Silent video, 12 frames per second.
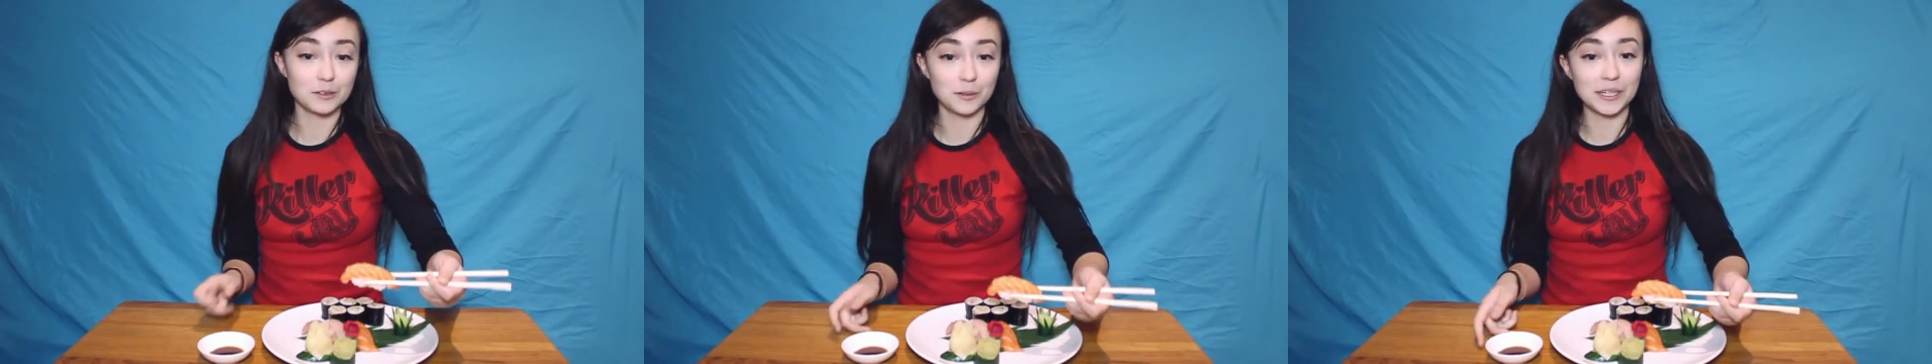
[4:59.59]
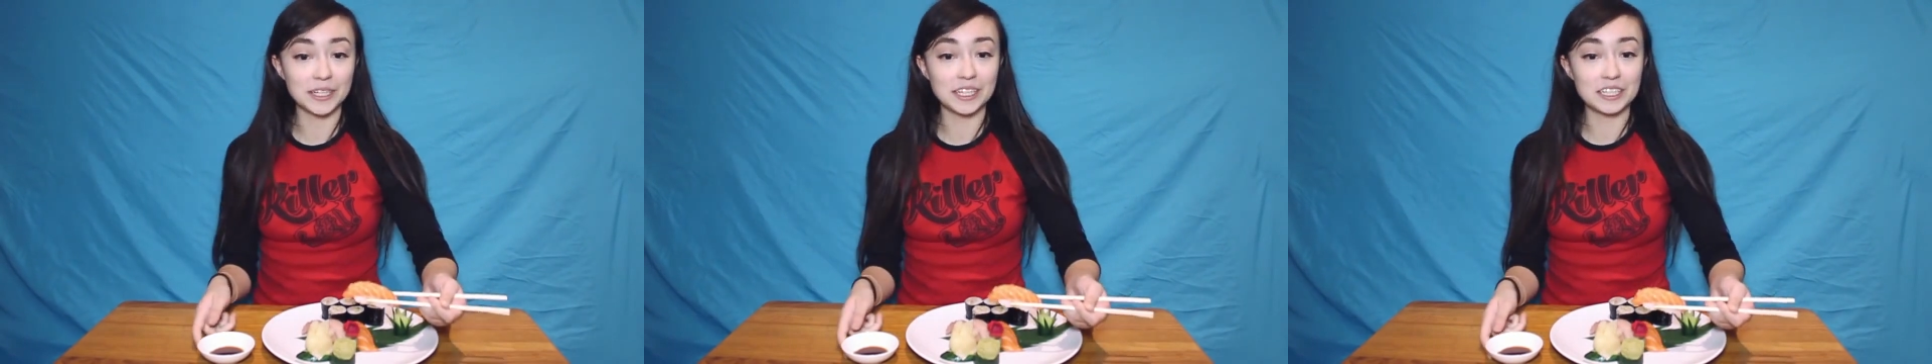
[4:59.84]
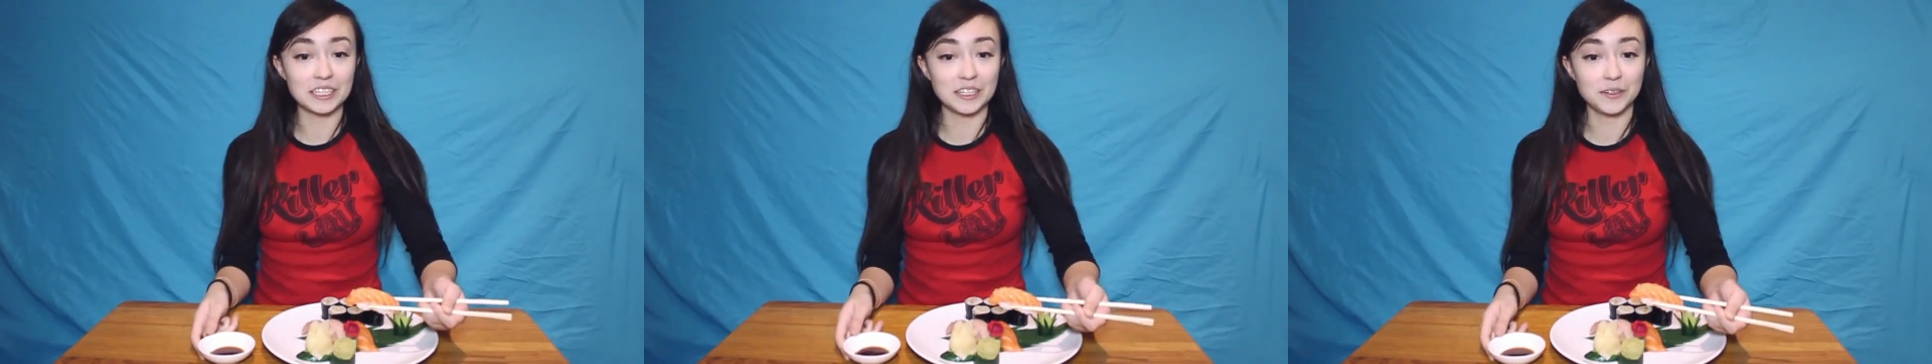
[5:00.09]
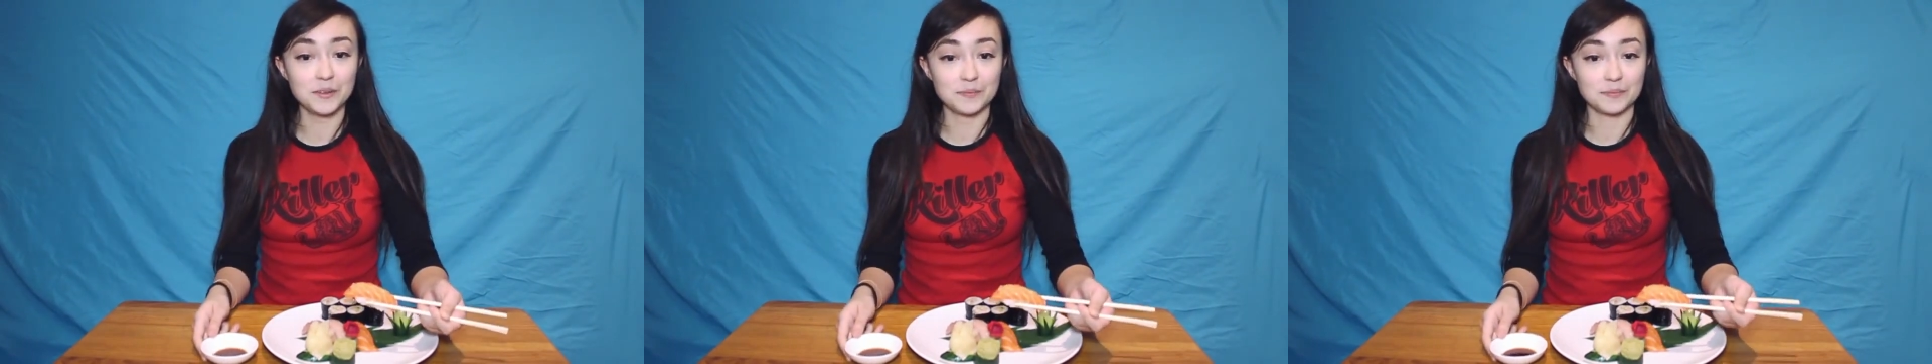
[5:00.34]
So what you're gonna
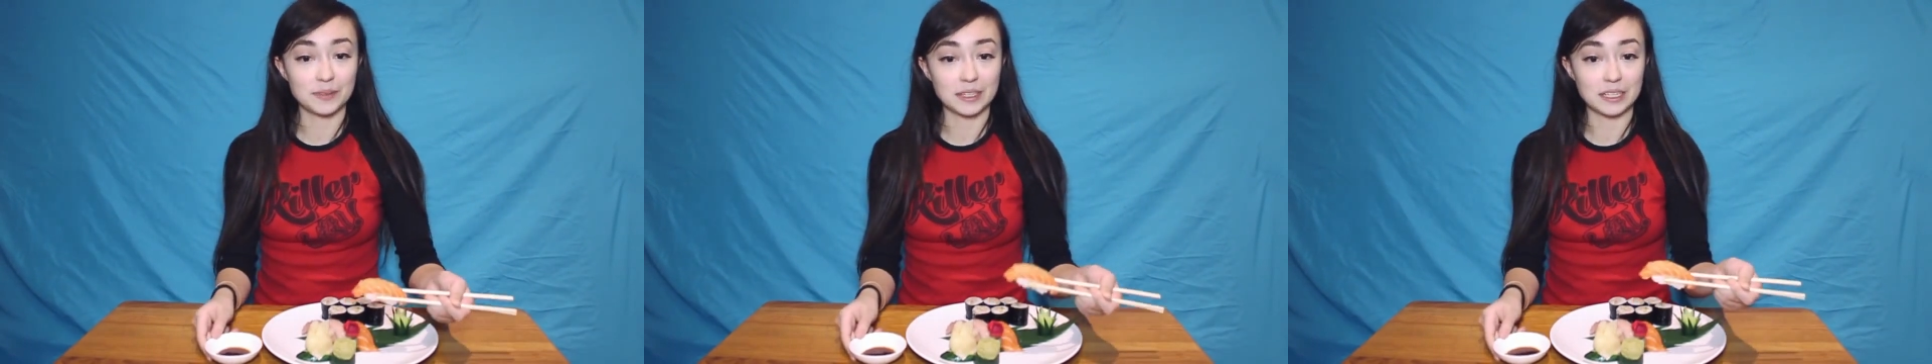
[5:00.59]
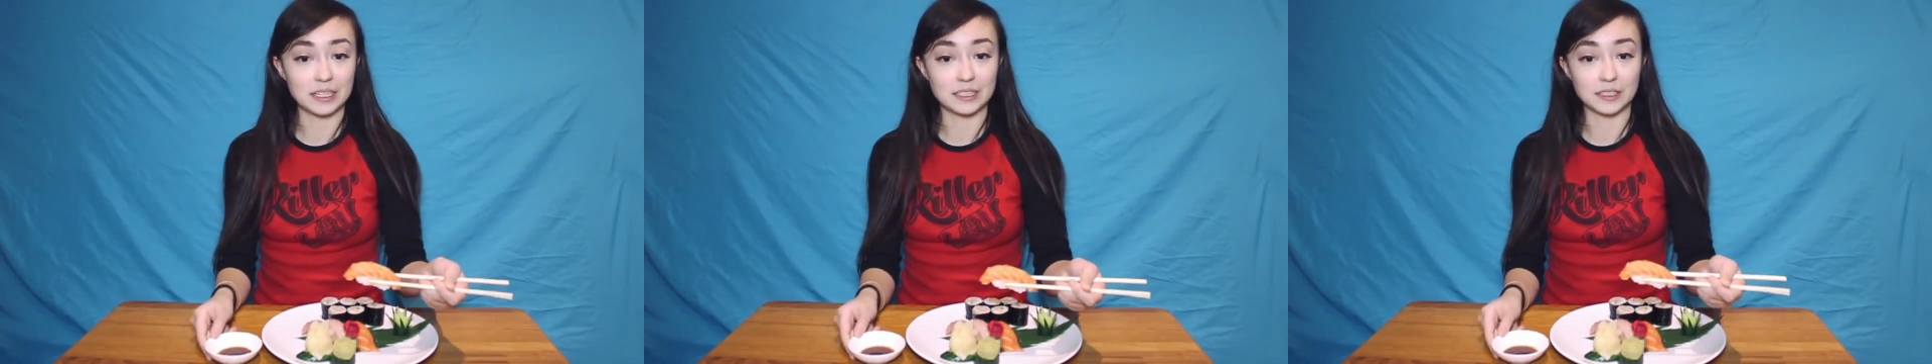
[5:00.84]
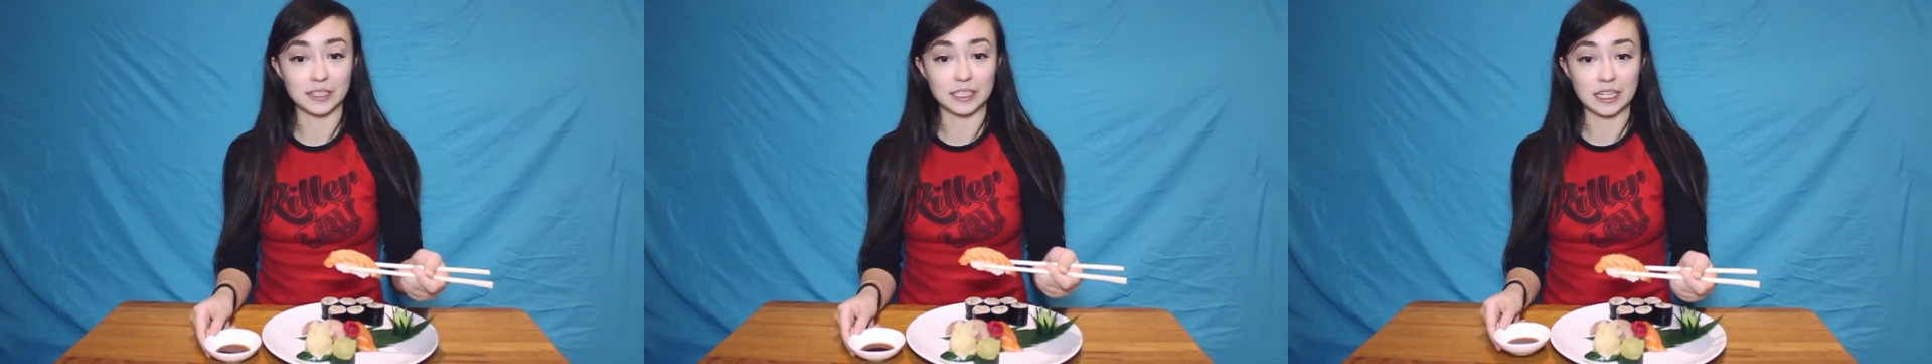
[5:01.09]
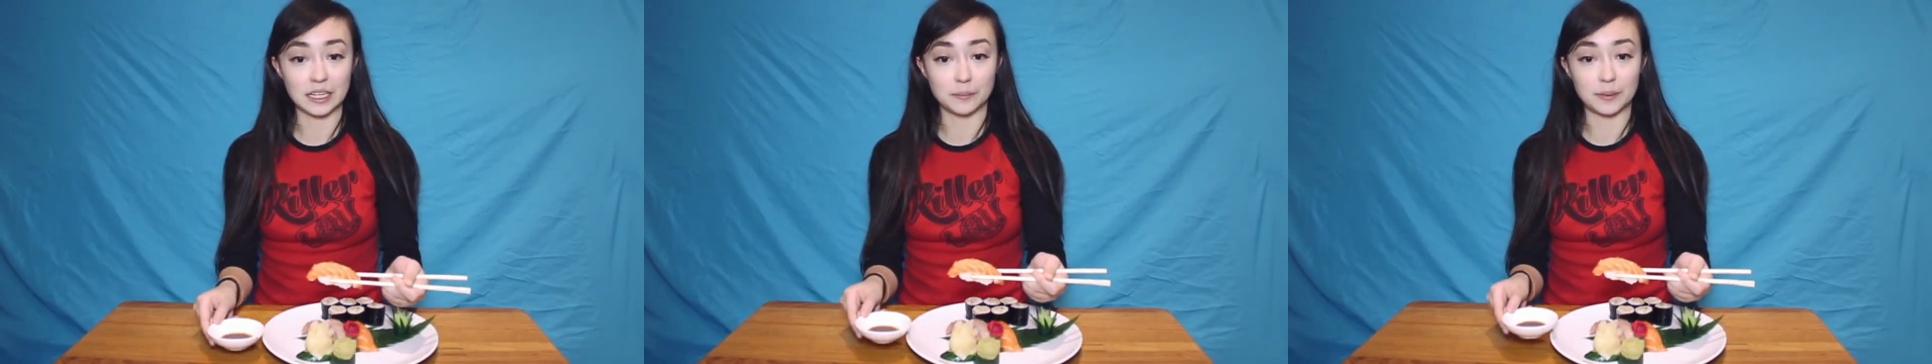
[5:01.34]
do is you're
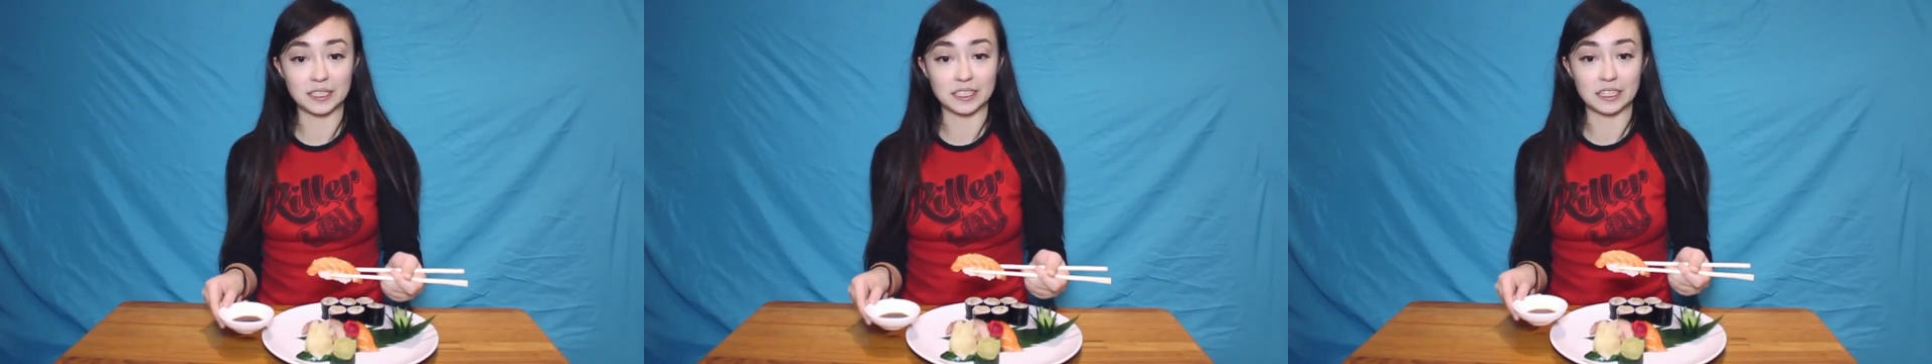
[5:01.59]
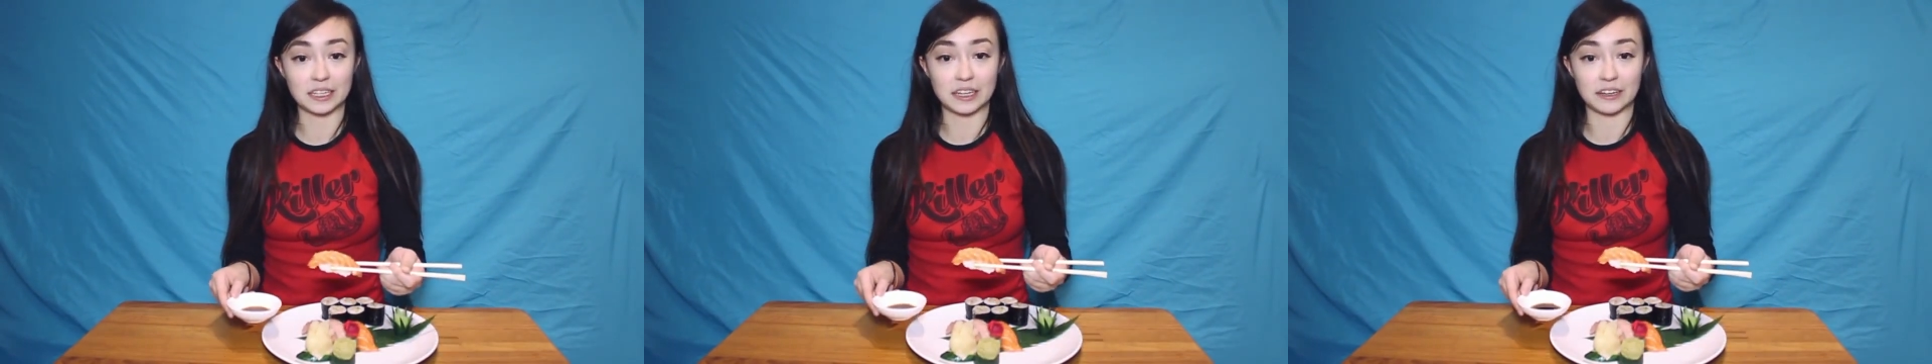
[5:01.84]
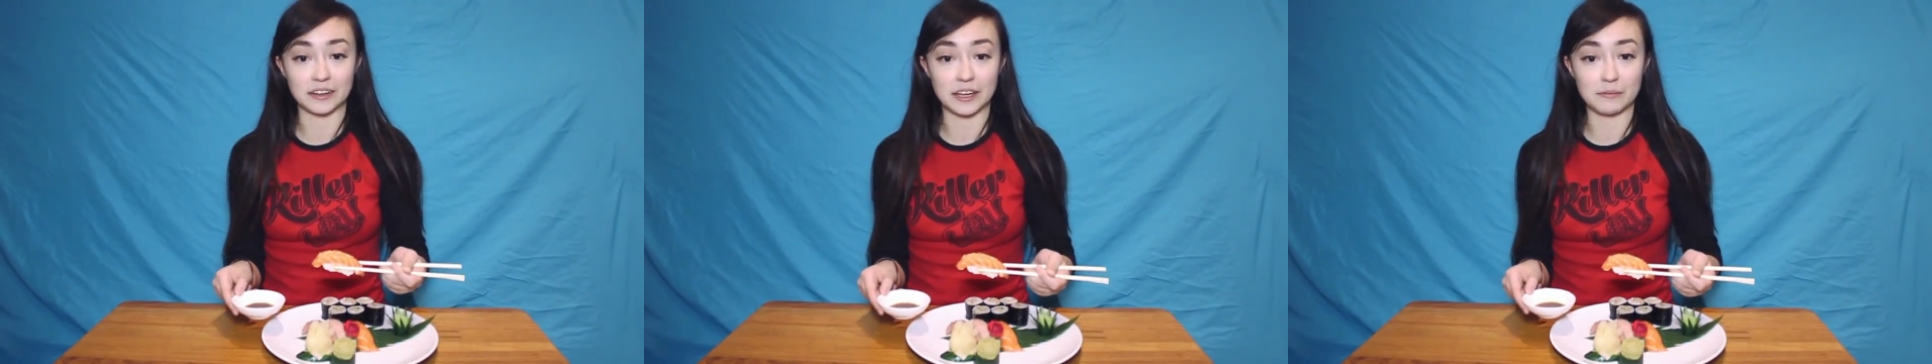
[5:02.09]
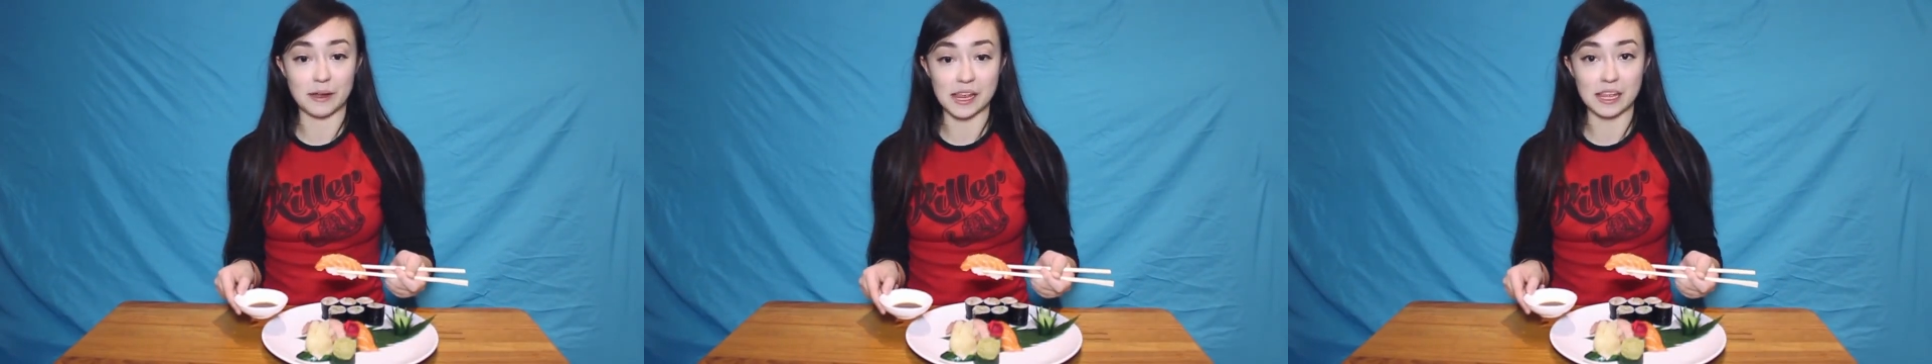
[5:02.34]
gonna take your piece of
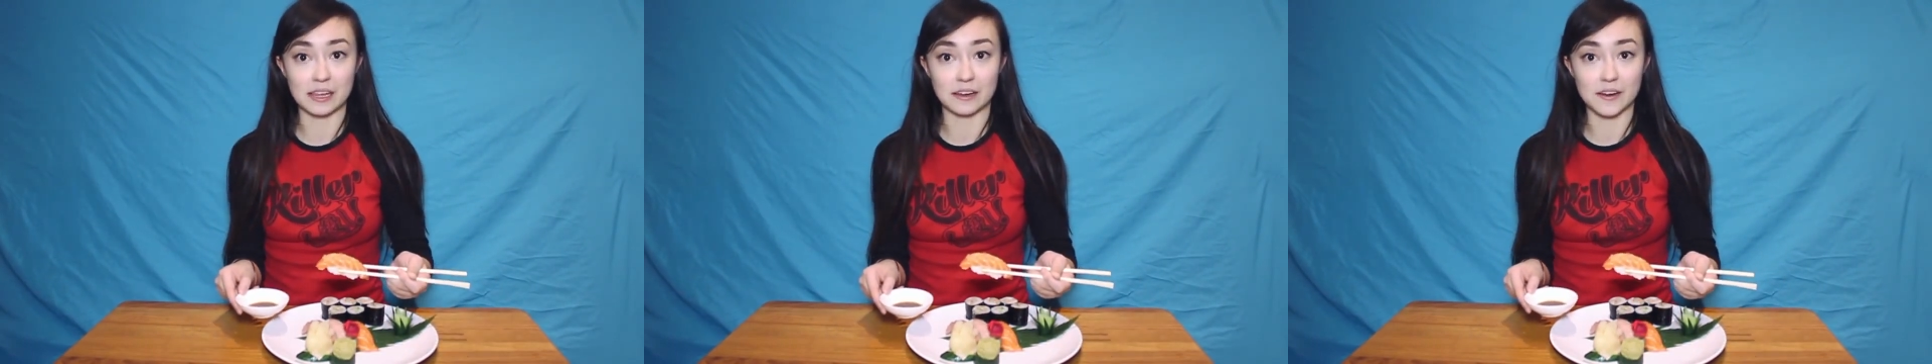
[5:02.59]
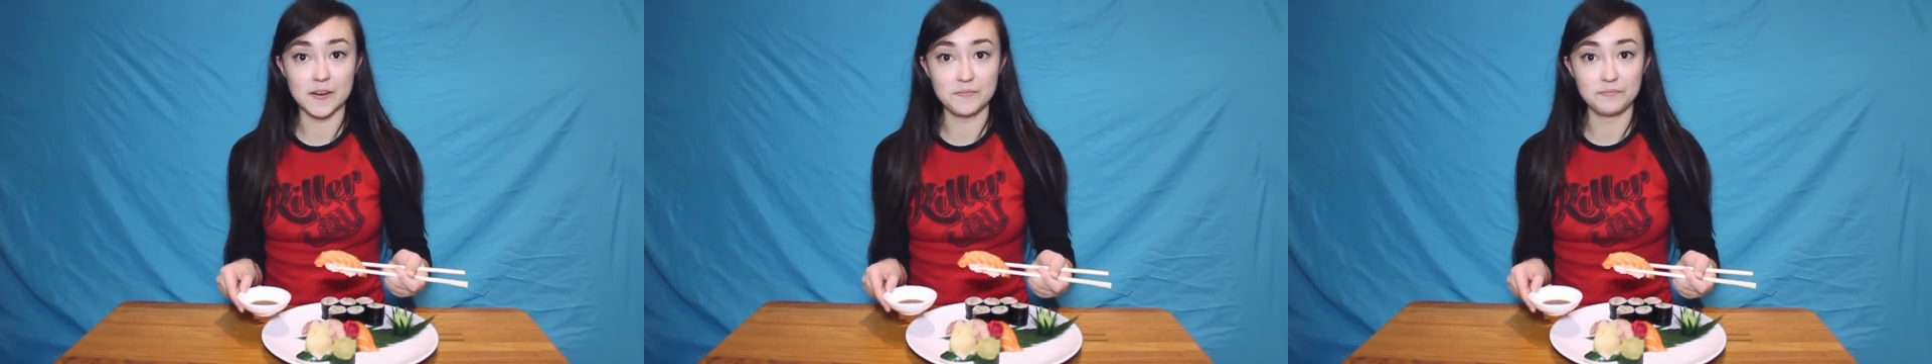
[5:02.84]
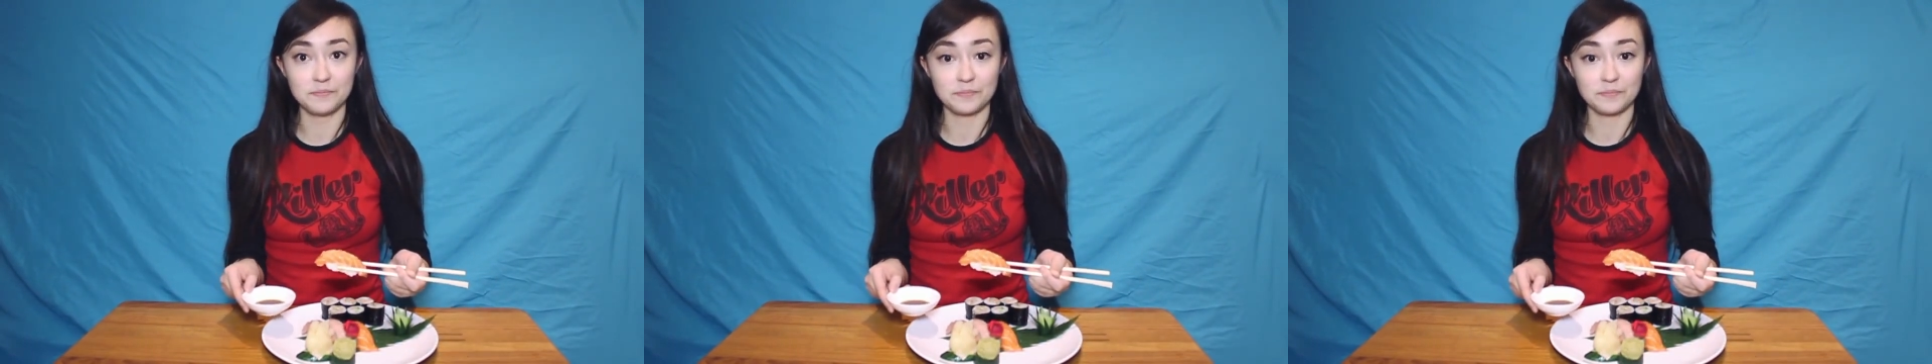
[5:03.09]
nigiri right here,